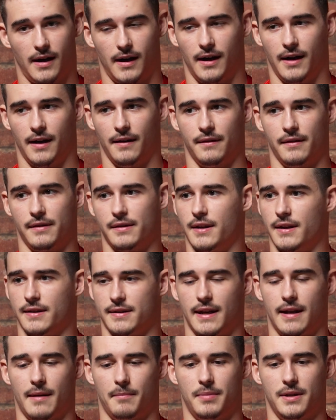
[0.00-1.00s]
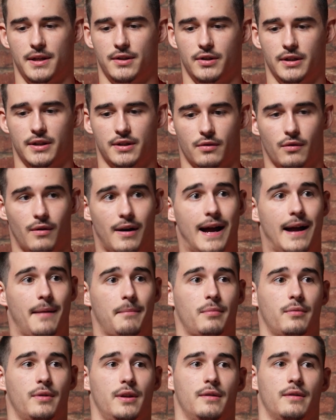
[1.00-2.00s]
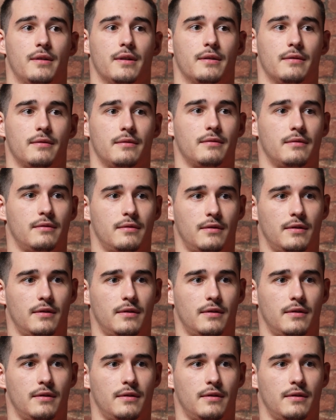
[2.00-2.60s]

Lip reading: and there's an BG Score app where you can